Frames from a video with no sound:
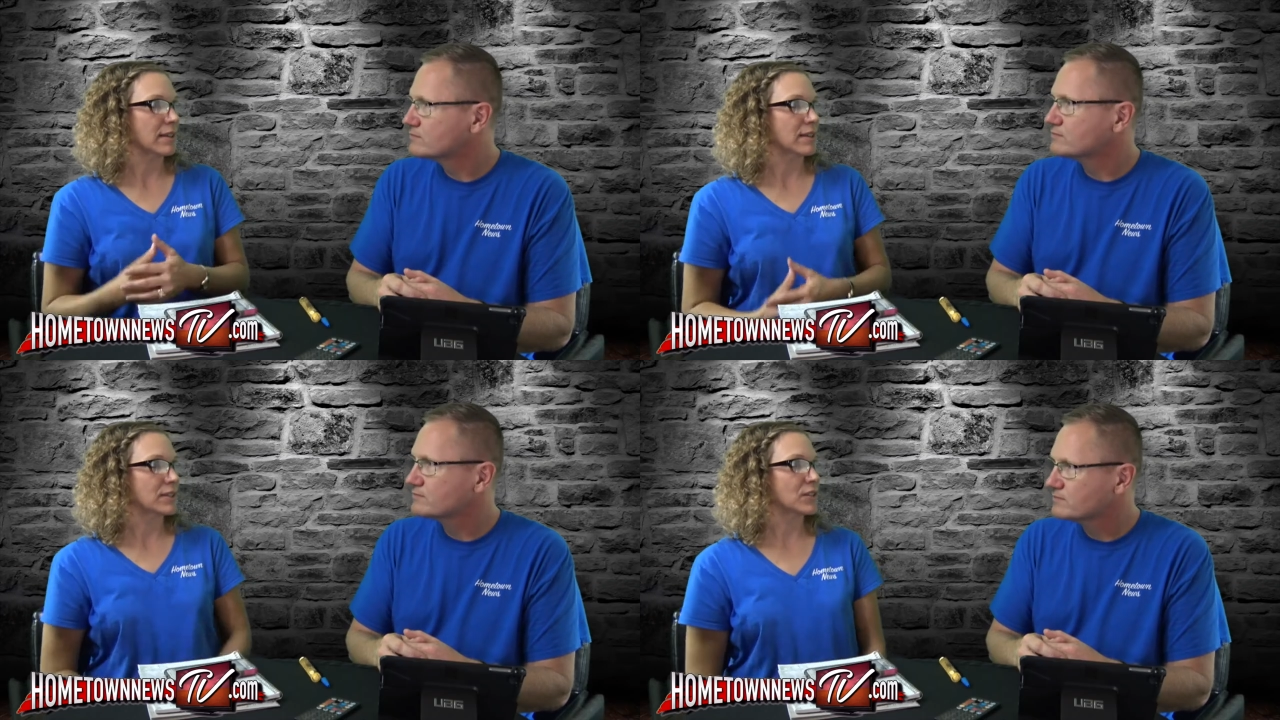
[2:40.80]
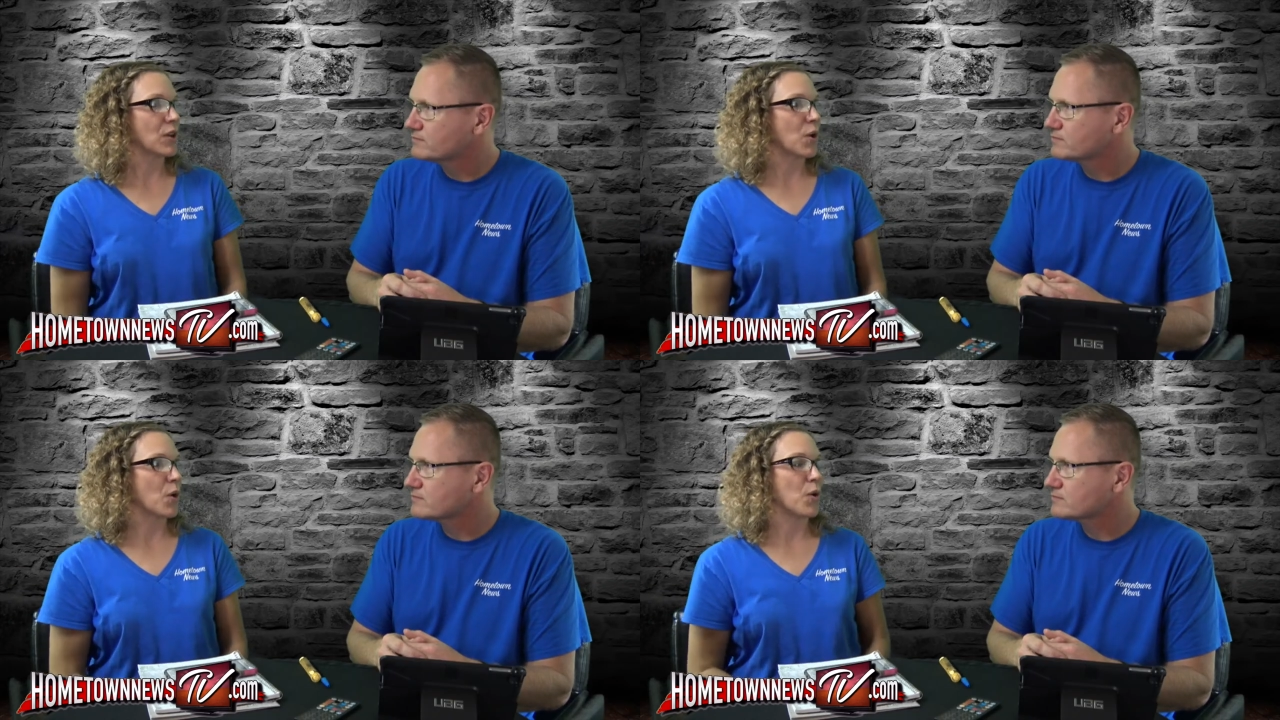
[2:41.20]

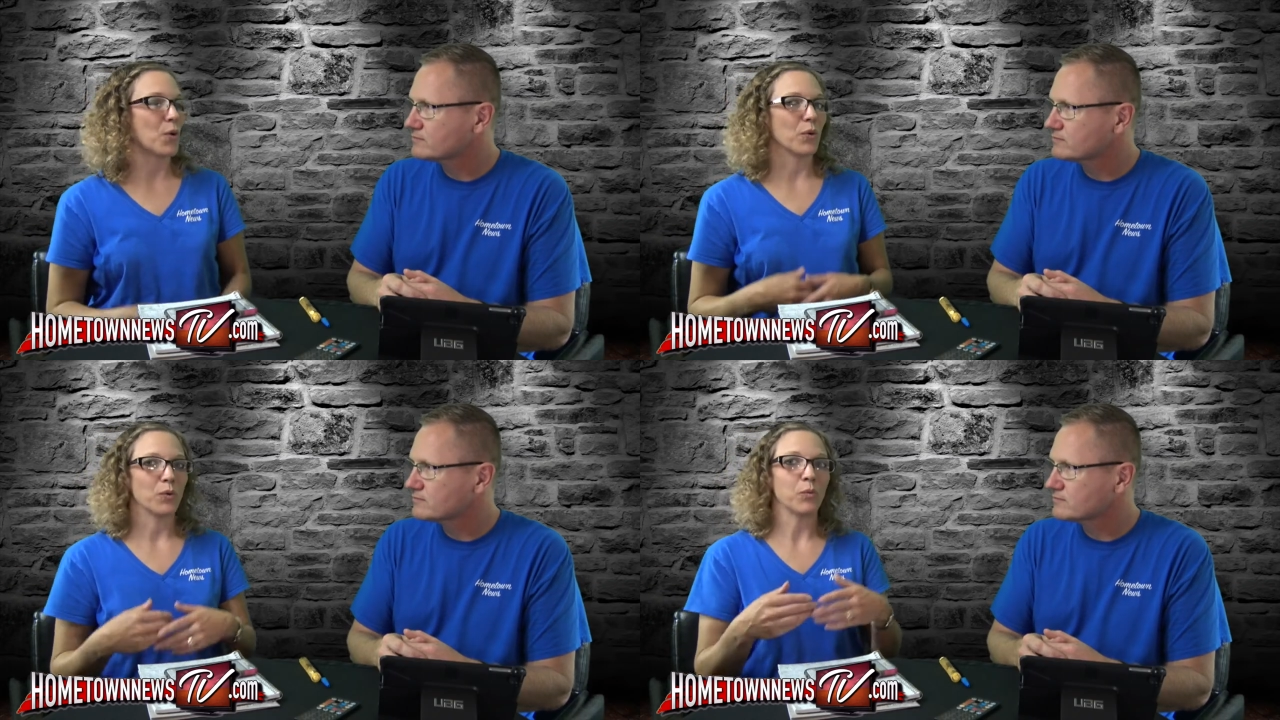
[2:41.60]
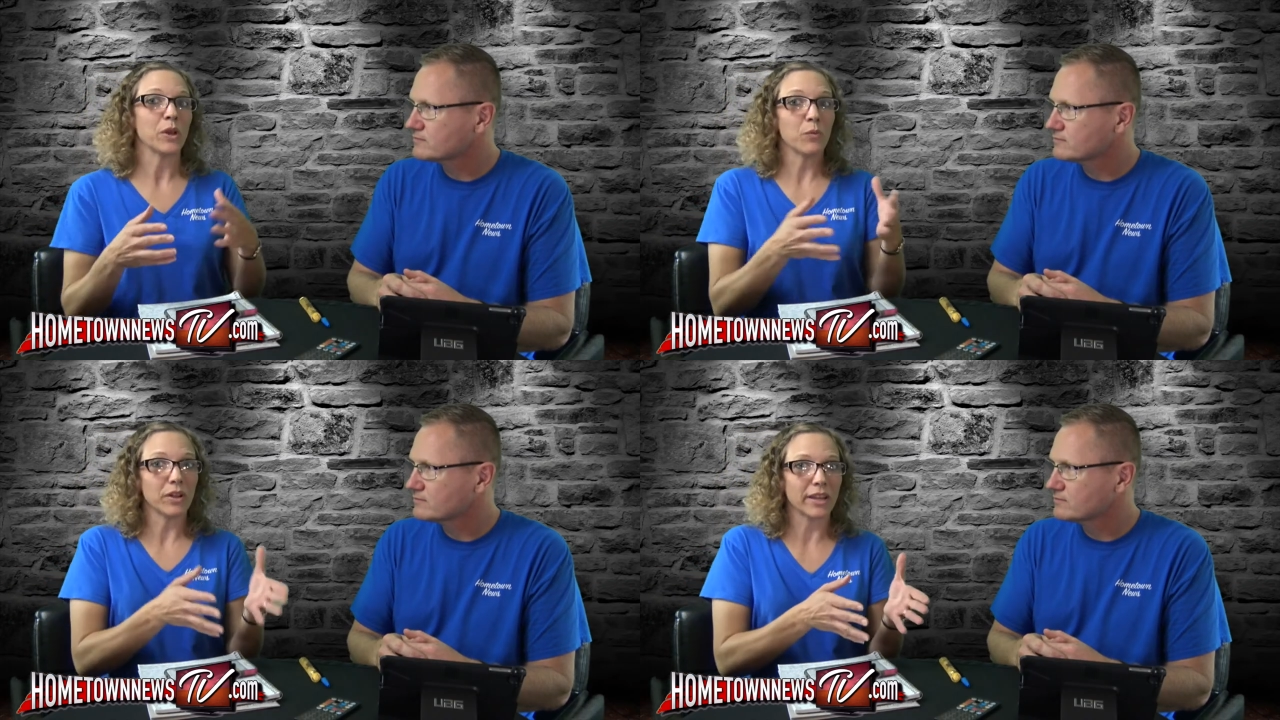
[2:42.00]
Speaker 1: So we
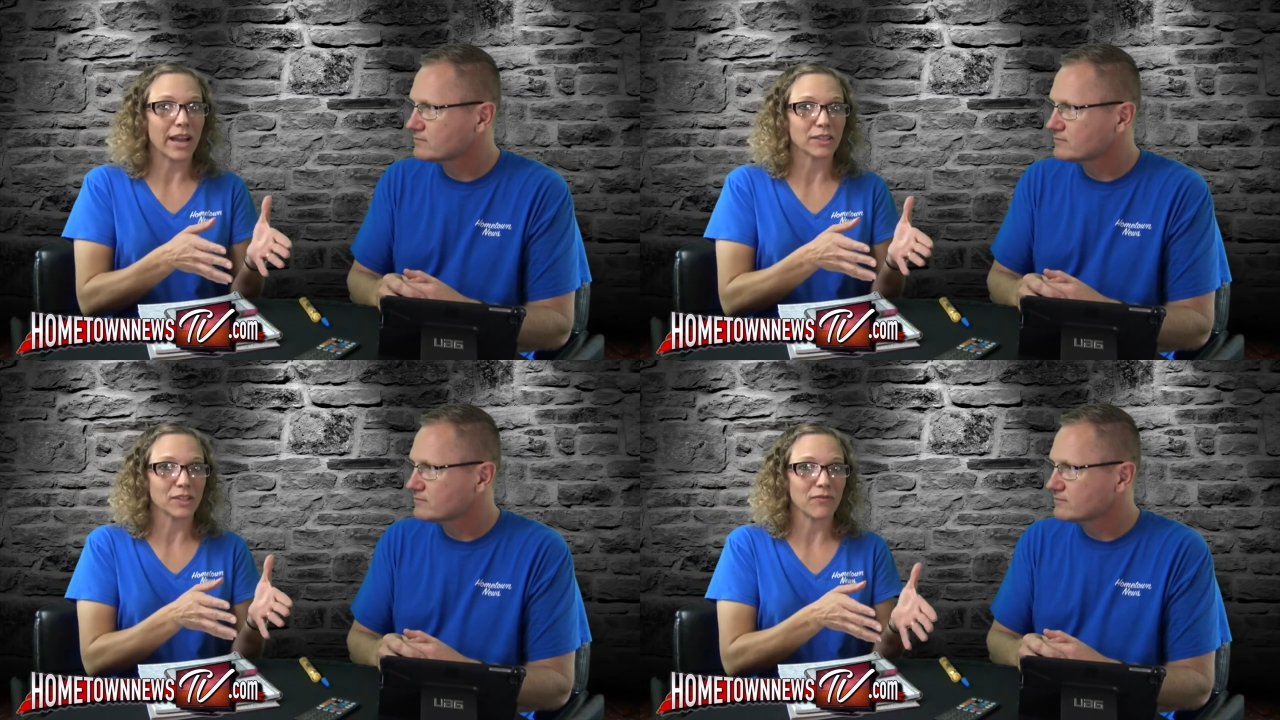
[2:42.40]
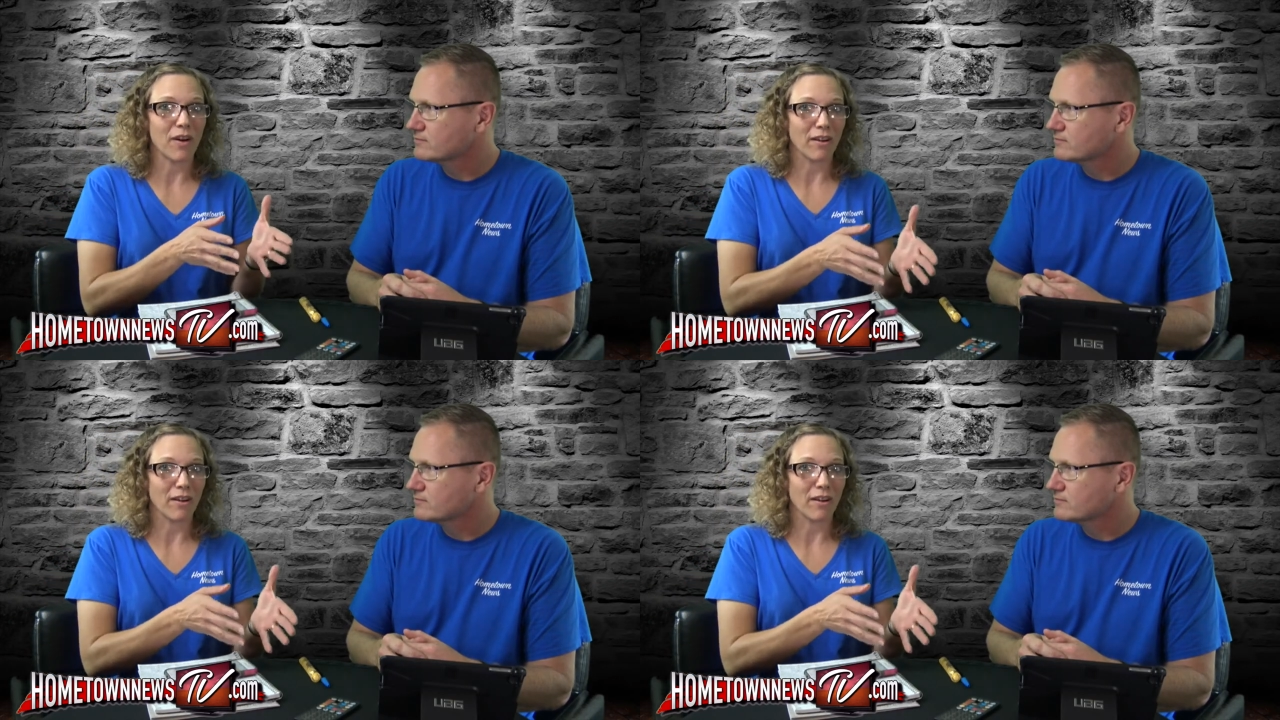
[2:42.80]
will catch the fall